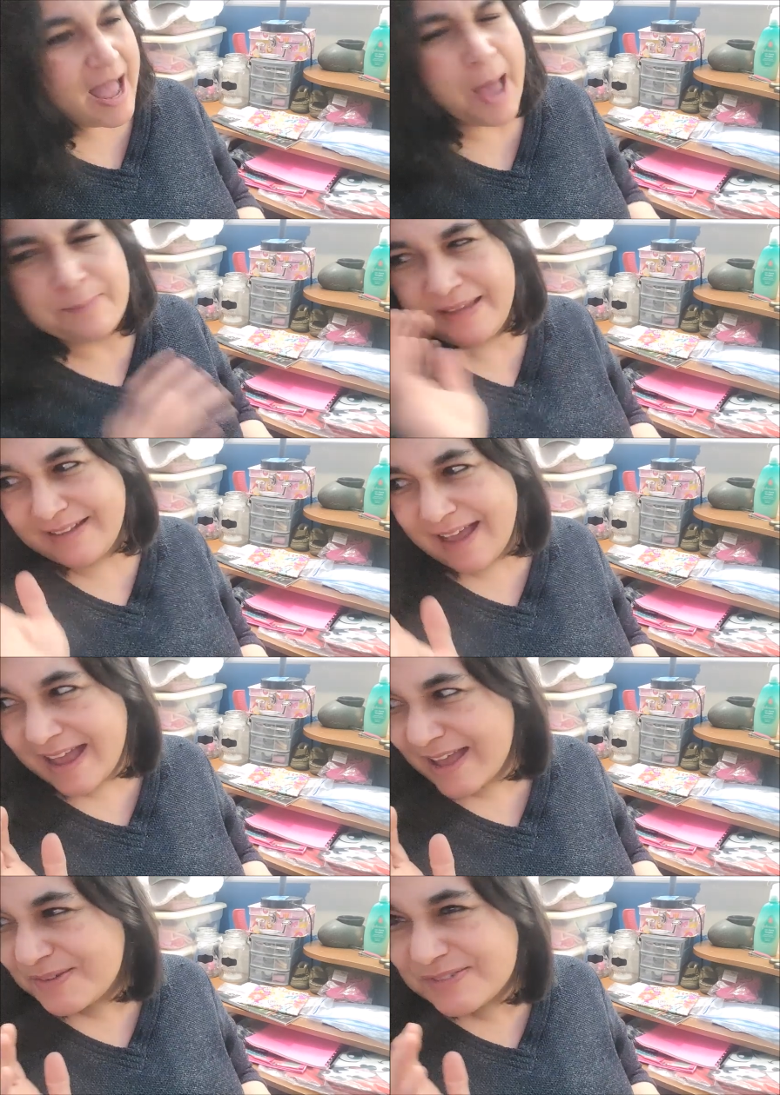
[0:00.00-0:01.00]
I mean,
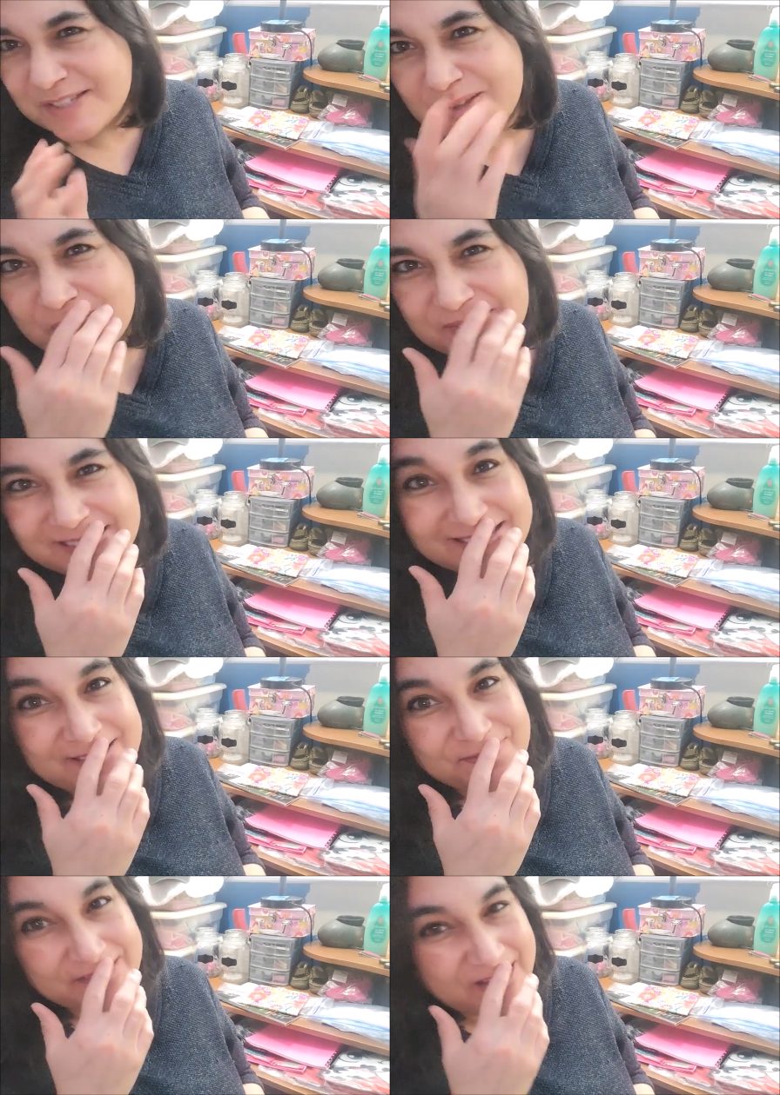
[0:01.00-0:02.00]
I have so much
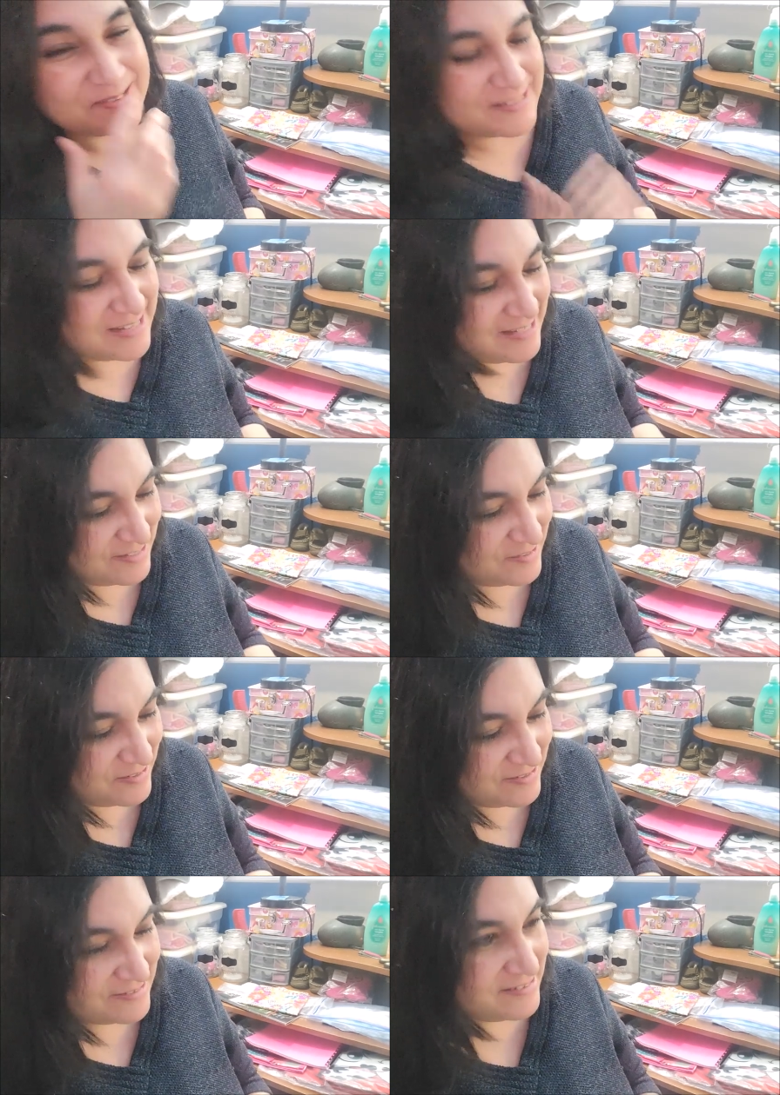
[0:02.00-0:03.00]
stuff that it's kind of
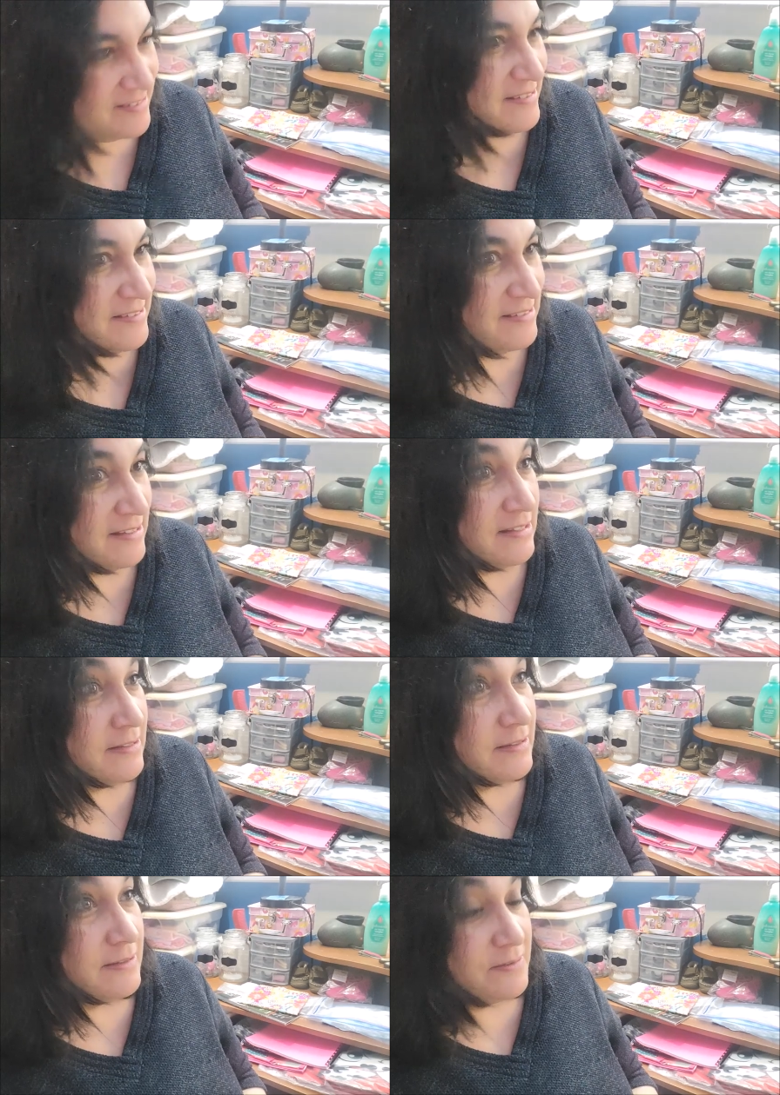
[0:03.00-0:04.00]
hard to
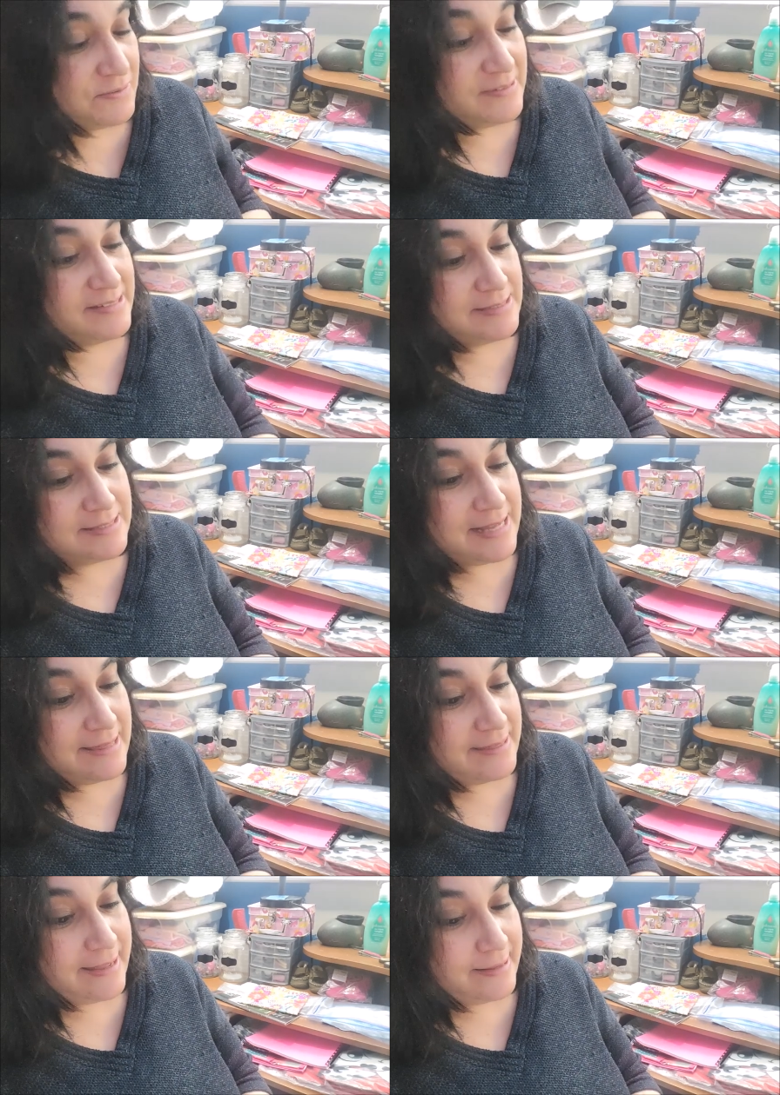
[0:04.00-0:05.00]
really
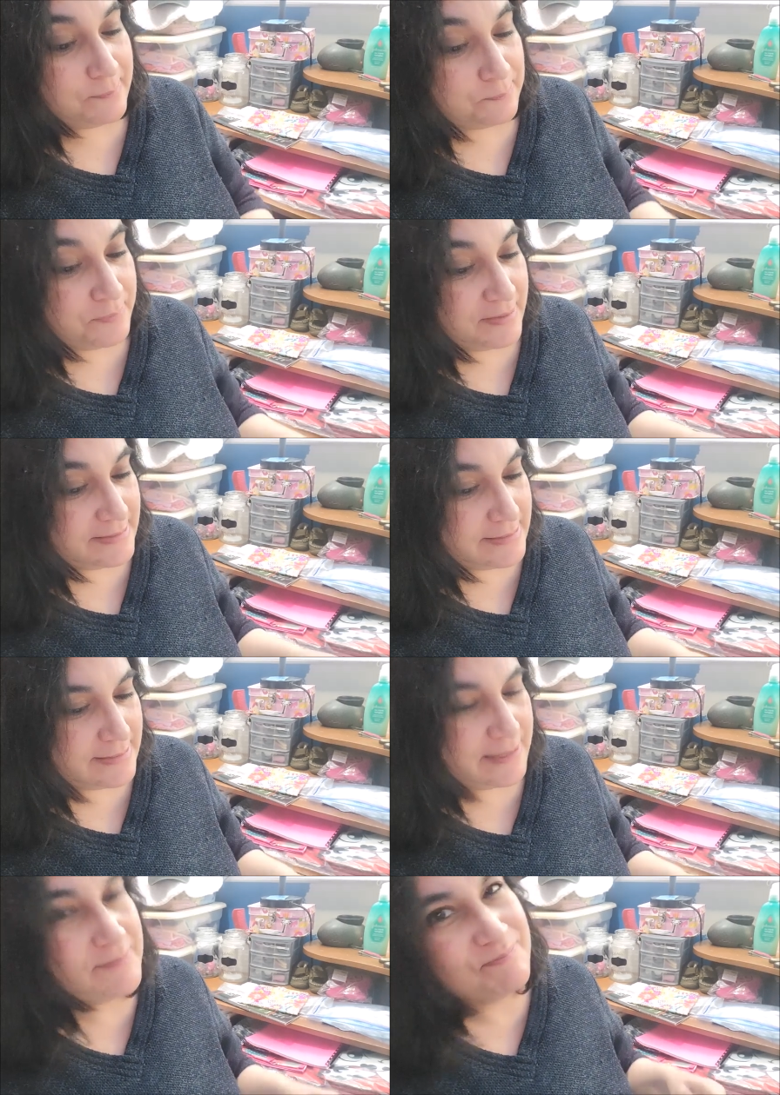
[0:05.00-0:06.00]
say that, but...